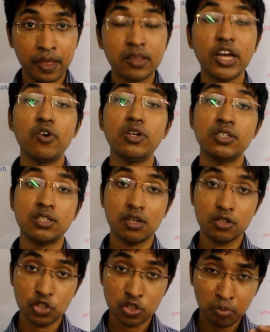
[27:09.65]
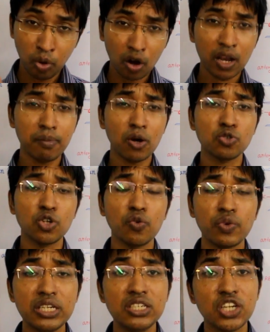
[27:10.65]
there is small amount
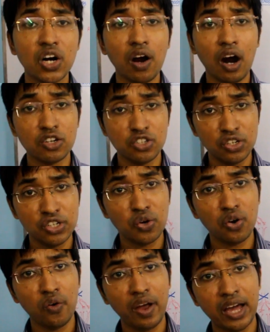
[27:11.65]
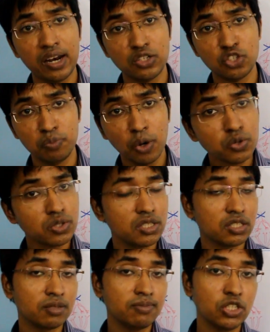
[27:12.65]
of interarteriolar
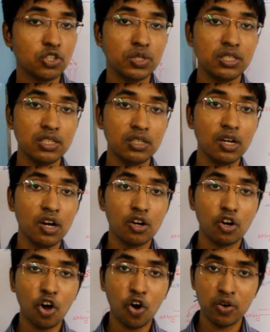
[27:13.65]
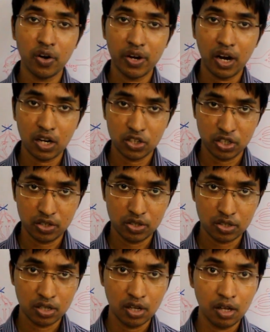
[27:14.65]
anastomosis between the coronary
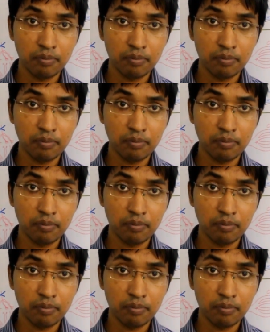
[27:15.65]
arteries,